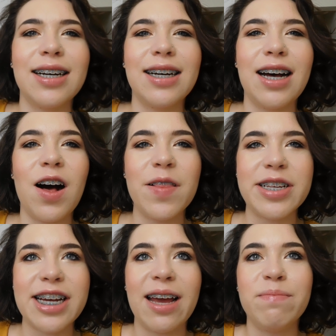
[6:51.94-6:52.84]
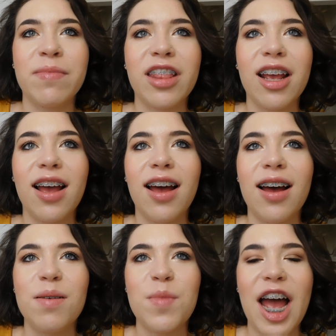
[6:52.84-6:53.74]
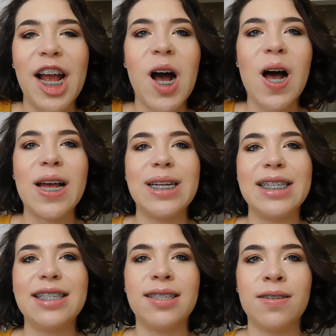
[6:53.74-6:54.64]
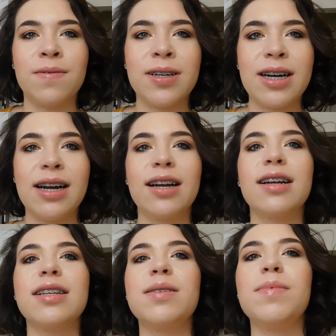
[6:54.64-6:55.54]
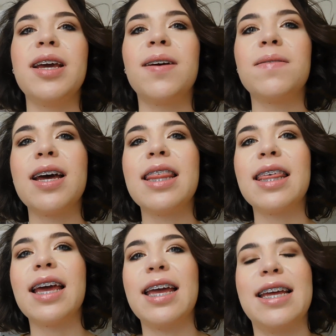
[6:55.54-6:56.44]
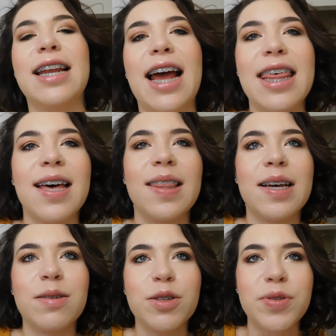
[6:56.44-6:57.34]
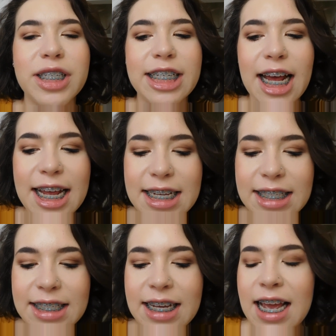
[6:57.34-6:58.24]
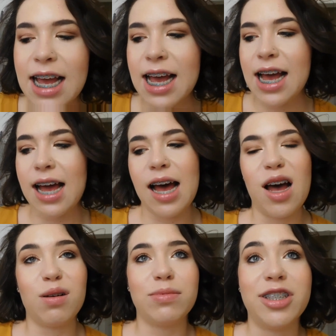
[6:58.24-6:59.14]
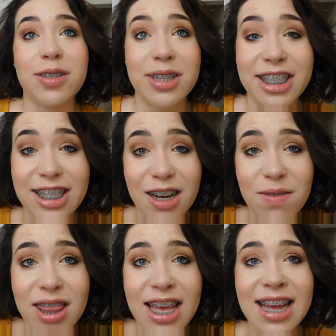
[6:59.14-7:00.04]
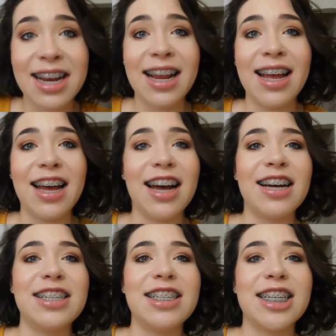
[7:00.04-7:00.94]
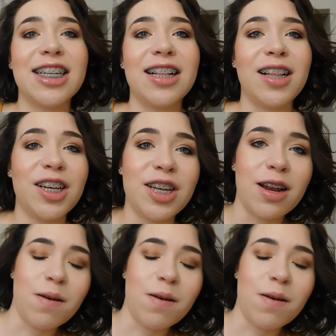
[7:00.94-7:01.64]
uh, all the time. Um, I got silver to begin with, and I thought that was really nice, um, so I stuck with it until, you